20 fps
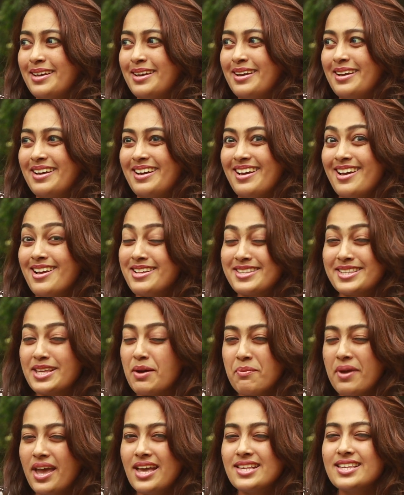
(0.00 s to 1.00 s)
it's
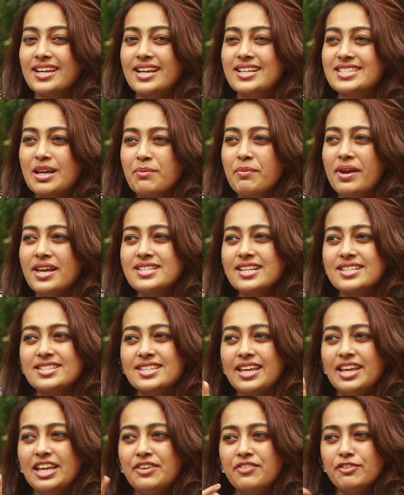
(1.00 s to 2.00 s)
amazing. It's amazing.
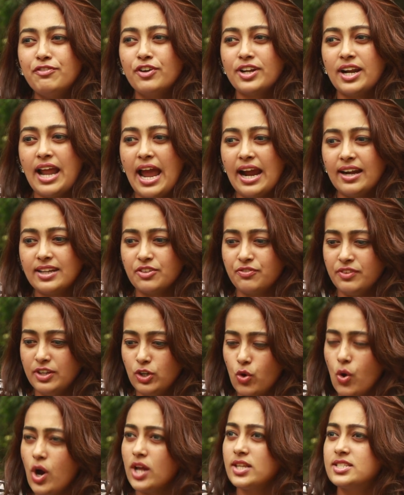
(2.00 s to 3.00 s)
See, even for an actor, we
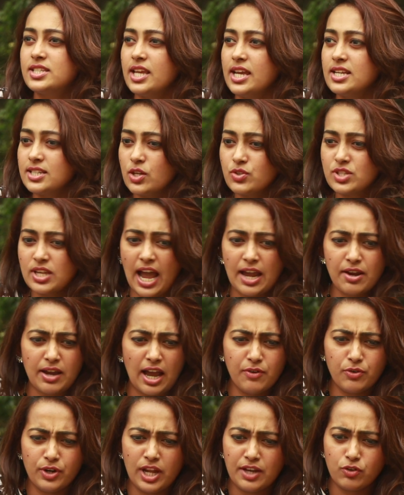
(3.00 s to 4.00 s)
go on stage now. See,
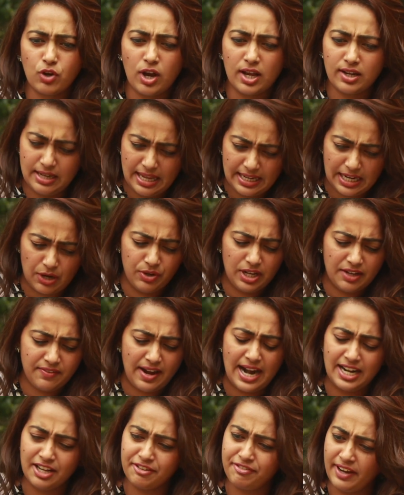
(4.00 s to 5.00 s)
I, I would have gone like I would have
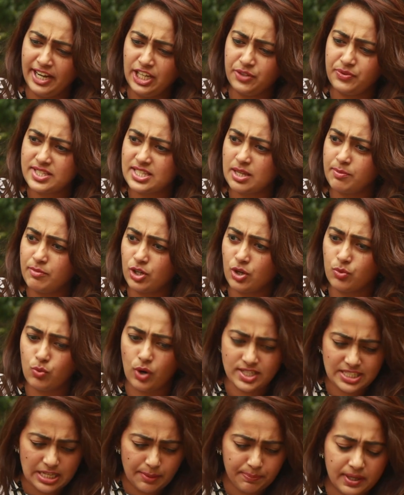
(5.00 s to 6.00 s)
had a fight with someone on
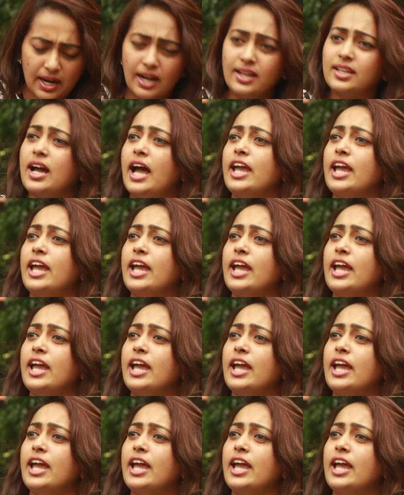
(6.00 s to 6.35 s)
WhatsApp. Cut.